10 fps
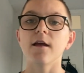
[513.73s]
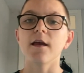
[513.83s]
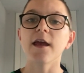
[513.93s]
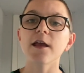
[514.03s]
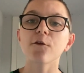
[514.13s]

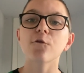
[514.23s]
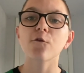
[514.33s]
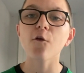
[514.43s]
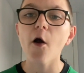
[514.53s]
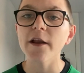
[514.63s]
He is
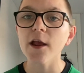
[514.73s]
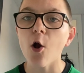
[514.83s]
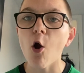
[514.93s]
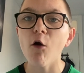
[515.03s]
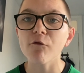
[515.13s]
signing
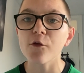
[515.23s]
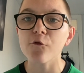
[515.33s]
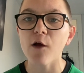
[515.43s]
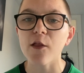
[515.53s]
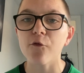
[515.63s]
off the
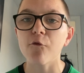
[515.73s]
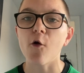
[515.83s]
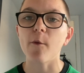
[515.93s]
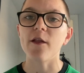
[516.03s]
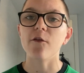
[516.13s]
transfer
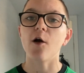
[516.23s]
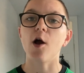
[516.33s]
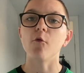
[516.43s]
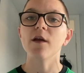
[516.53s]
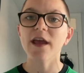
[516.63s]

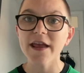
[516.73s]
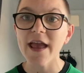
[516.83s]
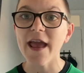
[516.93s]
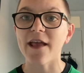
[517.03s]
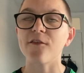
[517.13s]
window.
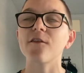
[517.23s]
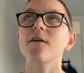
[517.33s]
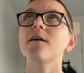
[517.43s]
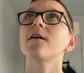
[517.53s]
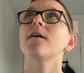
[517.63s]
He is.
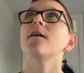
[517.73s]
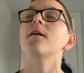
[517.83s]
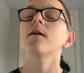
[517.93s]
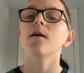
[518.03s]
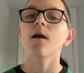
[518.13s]

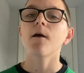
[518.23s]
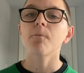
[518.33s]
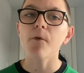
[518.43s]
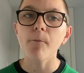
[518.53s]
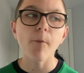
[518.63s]

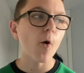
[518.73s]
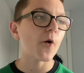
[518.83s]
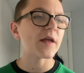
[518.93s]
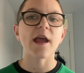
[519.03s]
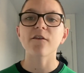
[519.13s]
The
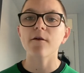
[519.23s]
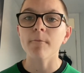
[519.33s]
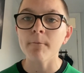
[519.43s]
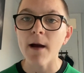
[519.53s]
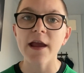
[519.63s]
boy is
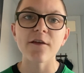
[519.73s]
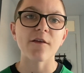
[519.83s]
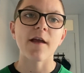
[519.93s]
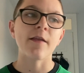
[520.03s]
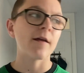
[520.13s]

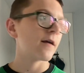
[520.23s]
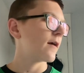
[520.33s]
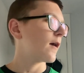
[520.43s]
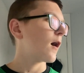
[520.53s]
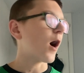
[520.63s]
amazing.
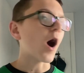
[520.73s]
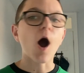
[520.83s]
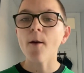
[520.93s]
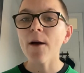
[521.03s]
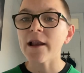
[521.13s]

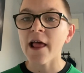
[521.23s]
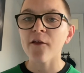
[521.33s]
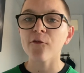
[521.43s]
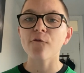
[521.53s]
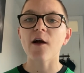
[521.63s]
I bet
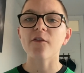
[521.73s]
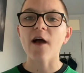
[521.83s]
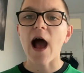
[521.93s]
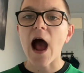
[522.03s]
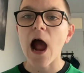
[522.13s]
Leicester fans
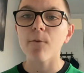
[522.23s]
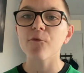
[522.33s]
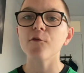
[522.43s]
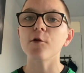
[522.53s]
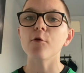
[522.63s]
are
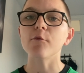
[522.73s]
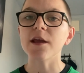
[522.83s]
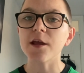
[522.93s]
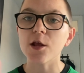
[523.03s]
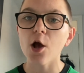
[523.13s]

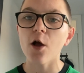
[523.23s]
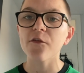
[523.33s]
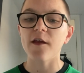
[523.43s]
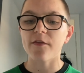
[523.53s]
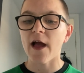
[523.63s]
absolutely
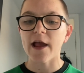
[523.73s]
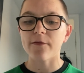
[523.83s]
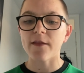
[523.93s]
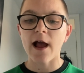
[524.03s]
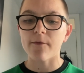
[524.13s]
gutted
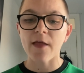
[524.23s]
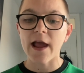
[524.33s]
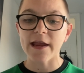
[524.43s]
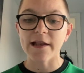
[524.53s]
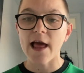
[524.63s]

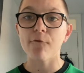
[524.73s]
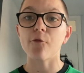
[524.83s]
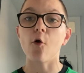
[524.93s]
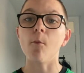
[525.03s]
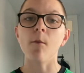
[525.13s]
that he left
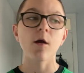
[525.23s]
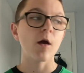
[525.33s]
them.